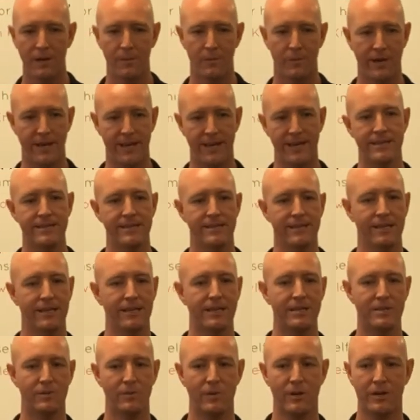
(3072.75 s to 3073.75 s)
but
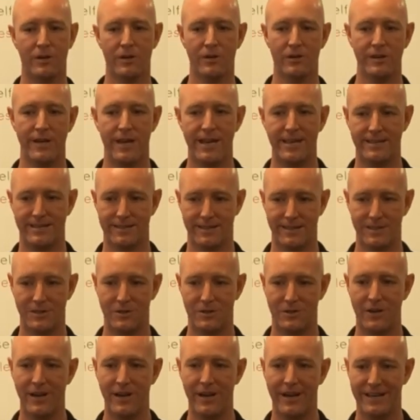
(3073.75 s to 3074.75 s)
insulin is what creates the
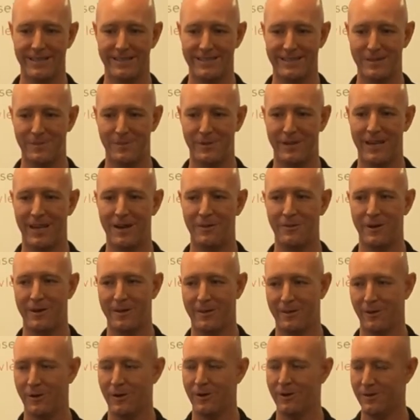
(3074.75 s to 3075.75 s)
stress to begin
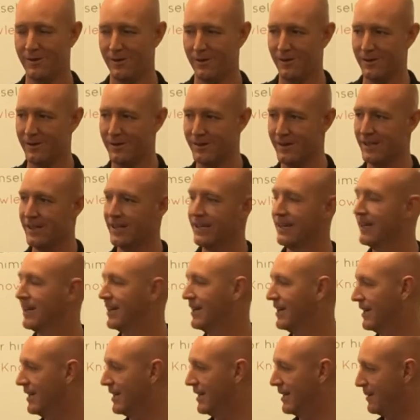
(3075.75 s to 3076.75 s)
with, or, or
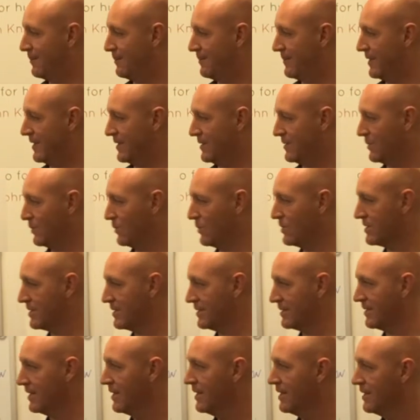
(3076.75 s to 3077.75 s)
um, the
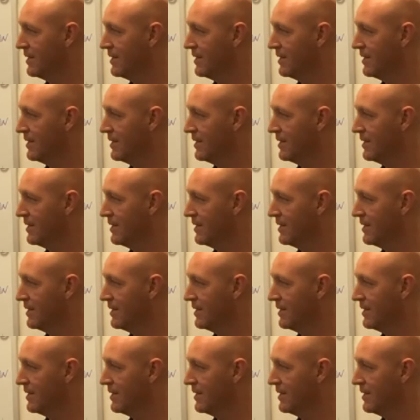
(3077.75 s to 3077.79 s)
sources.